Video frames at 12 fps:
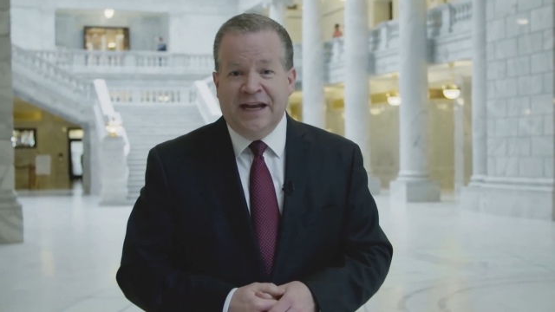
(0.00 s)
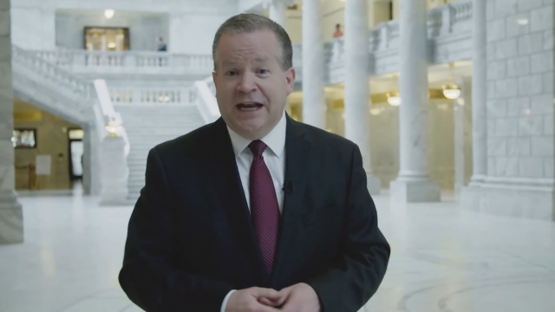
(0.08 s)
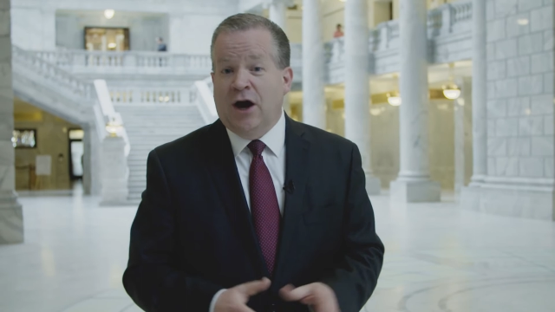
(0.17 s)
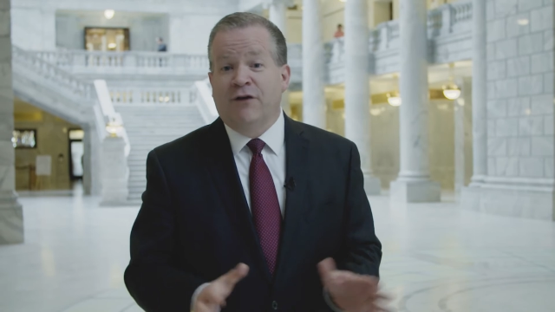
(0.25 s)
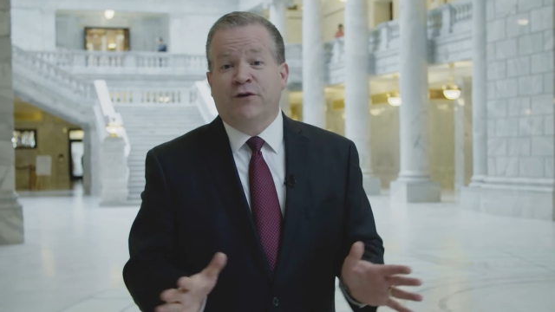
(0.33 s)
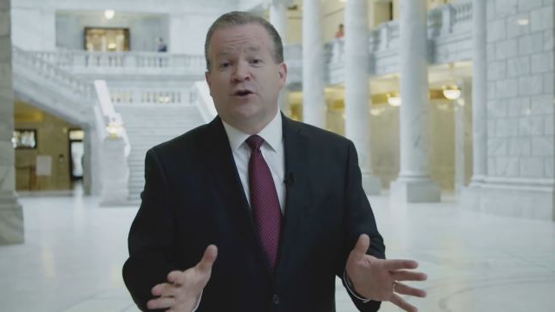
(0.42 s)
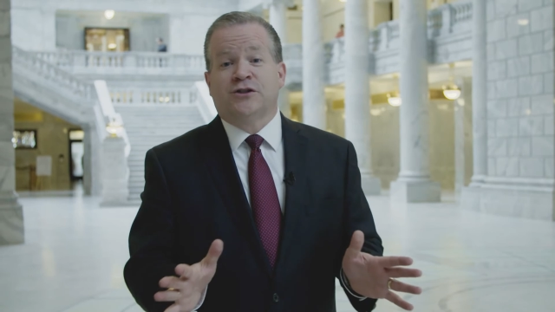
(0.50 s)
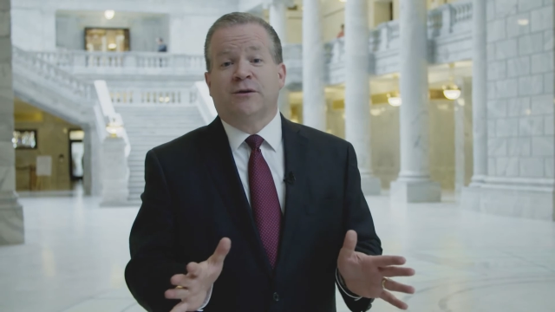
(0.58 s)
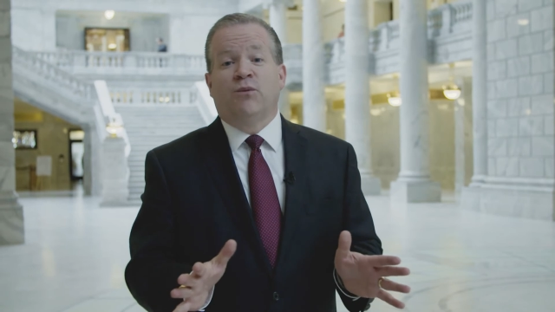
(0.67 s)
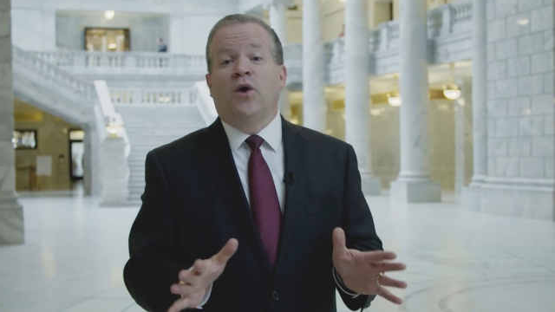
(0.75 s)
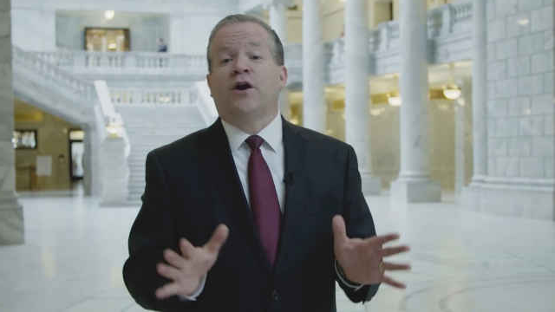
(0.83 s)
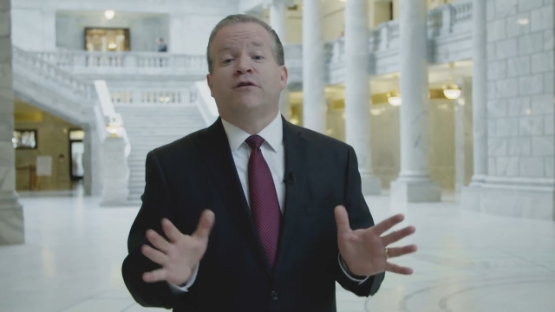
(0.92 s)
Now, I've heard
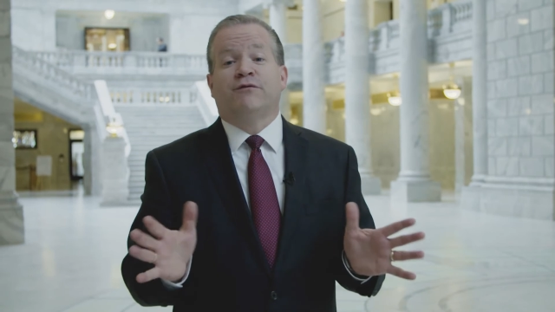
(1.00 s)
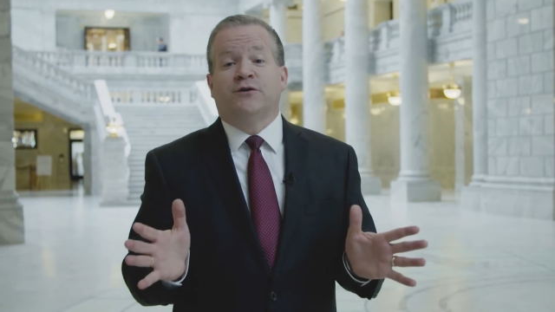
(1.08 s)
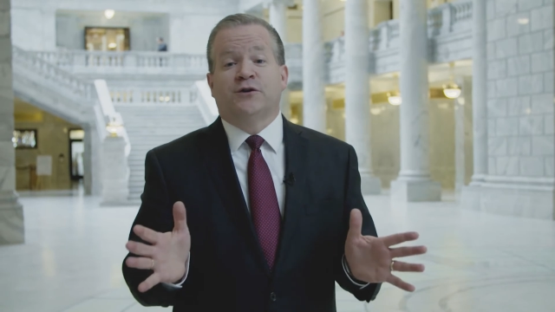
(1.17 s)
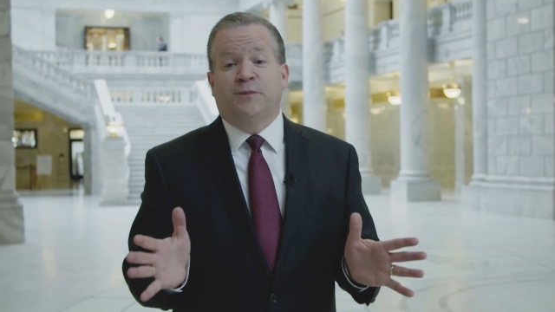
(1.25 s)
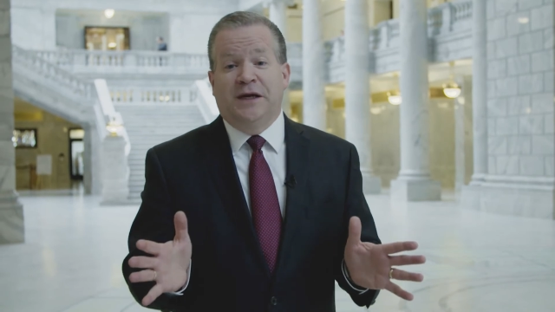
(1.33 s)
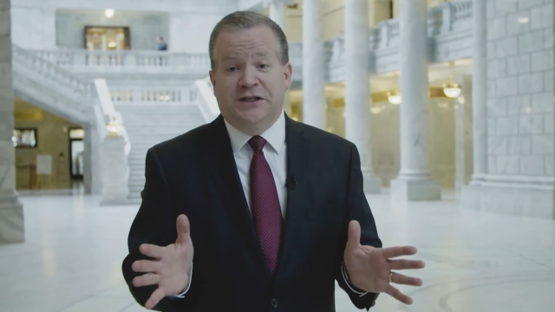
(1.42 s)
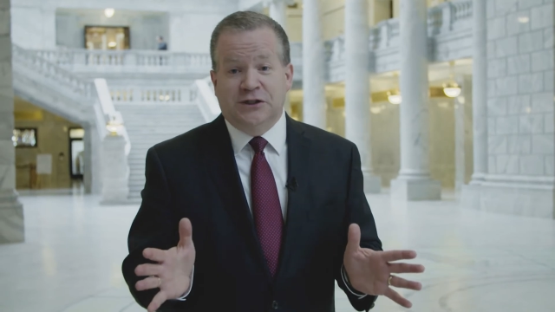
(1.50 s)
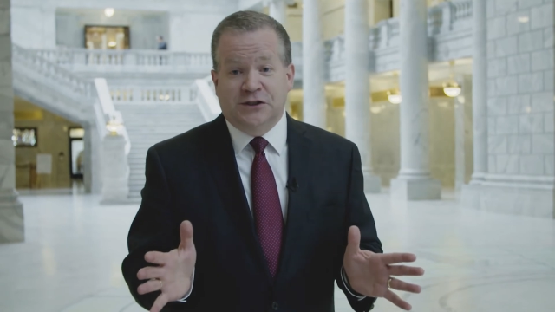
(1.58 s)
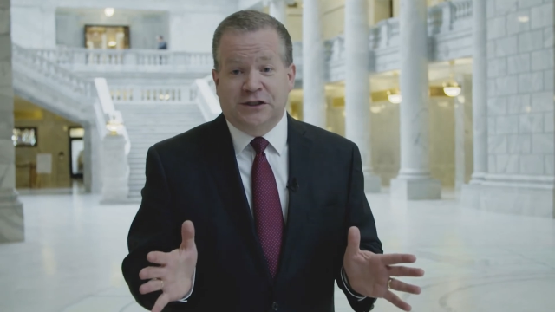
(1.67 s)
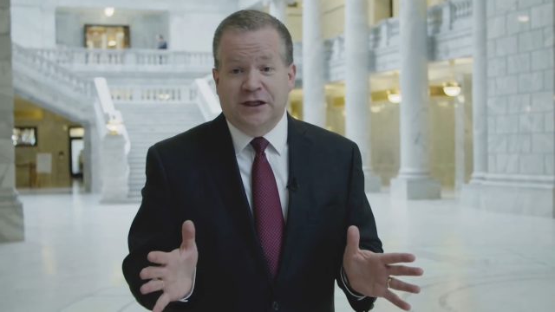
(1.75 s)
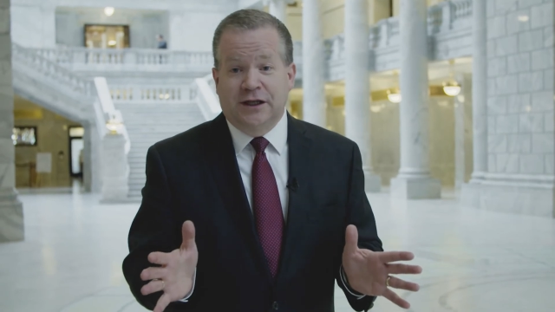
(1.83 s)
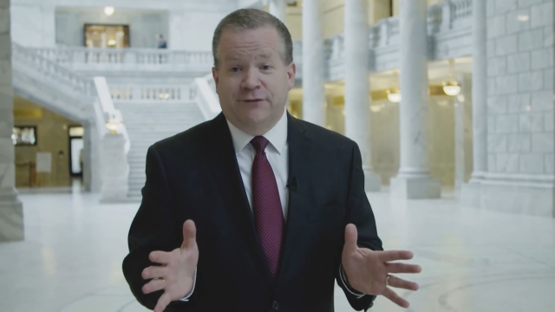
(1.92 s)
some wonderful
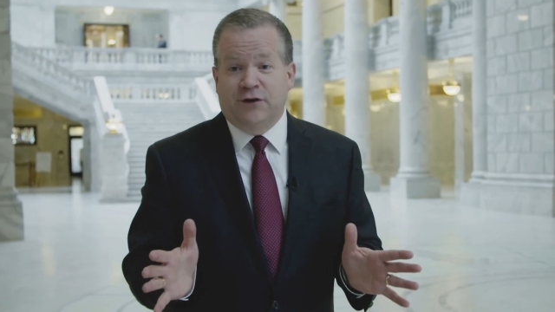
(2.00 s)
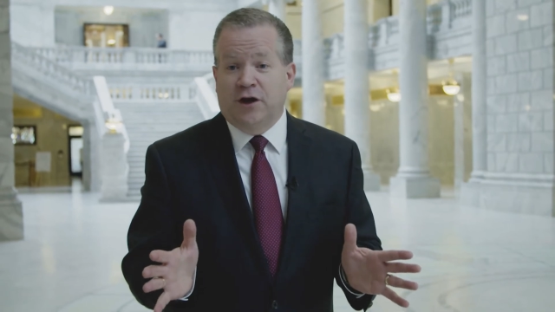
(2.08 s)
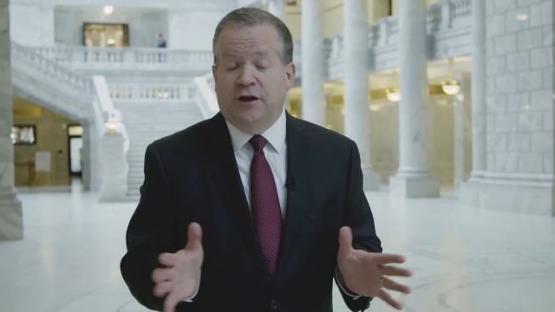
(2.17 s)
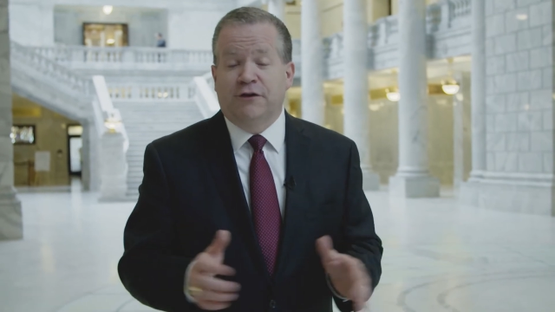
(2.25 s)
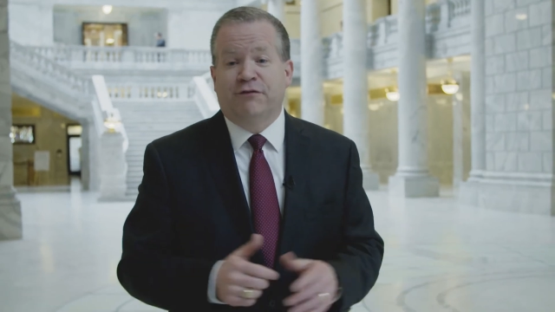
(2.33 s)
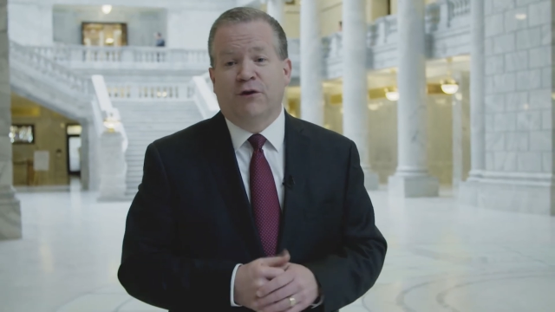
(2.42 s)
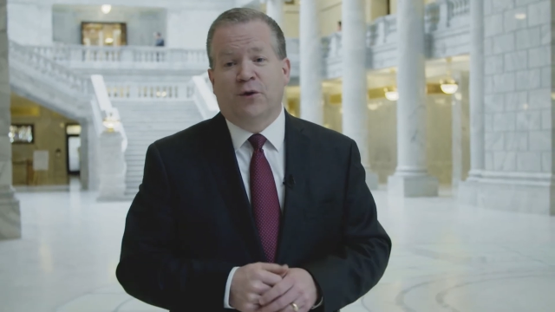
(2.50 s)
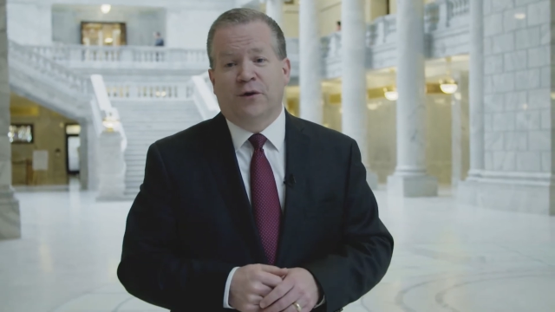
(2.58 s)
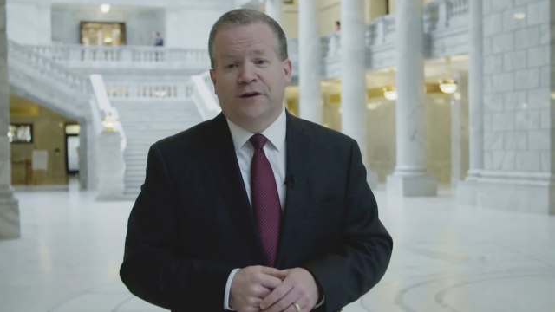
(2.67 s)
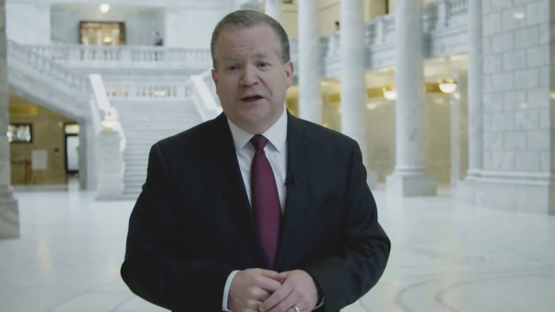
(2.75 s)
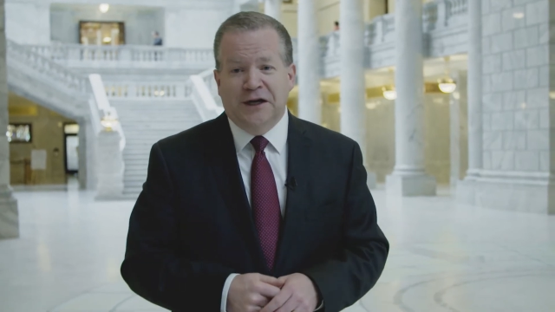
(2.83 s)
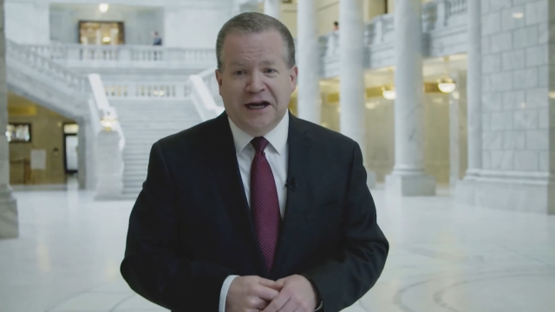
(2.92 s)
speeches delivered on the
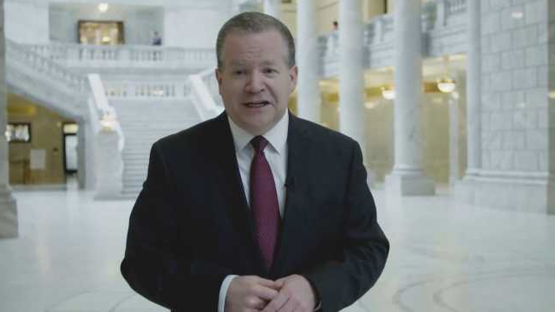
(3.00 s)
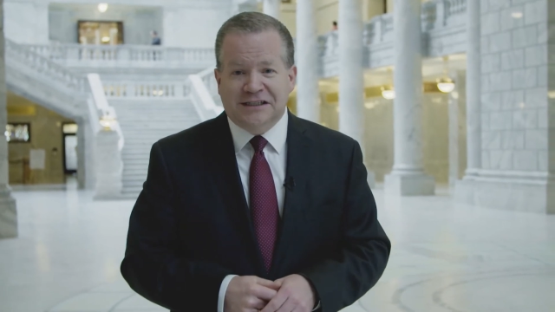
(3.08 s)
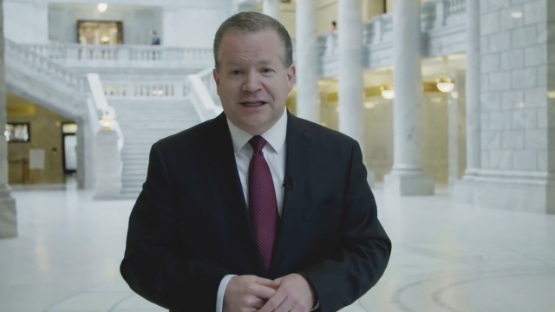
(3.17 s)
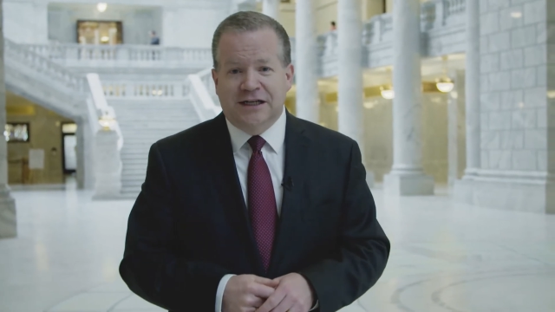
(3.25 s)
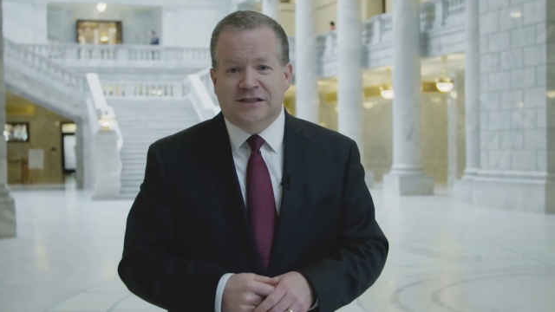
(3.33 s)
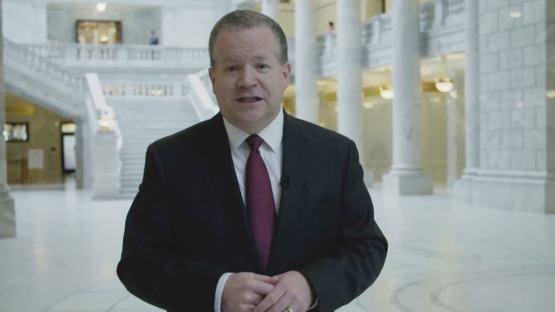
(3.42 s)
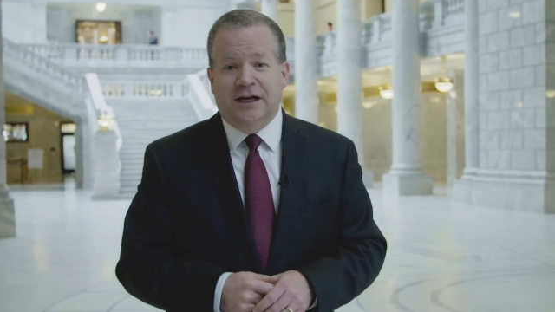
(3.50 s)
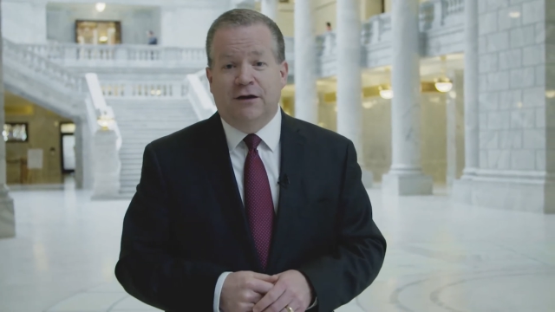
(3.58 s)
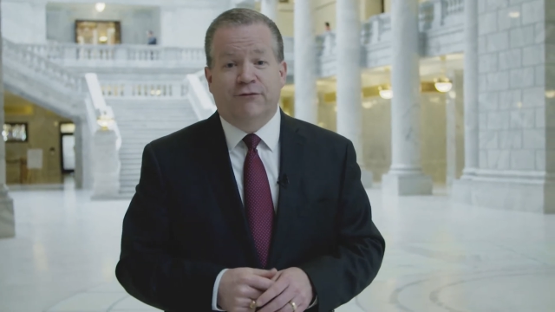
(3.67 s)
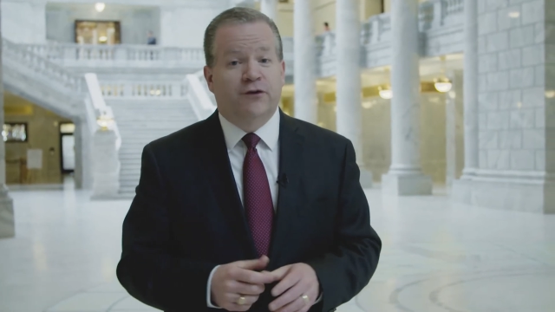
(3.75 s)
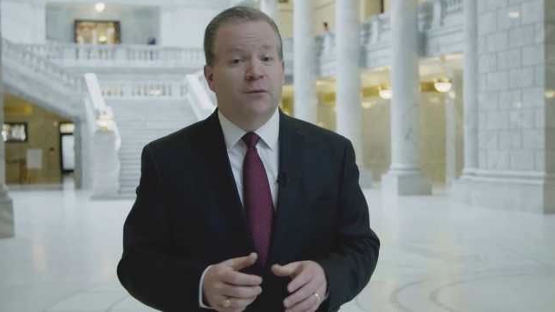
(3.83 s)
floor of the United States Senate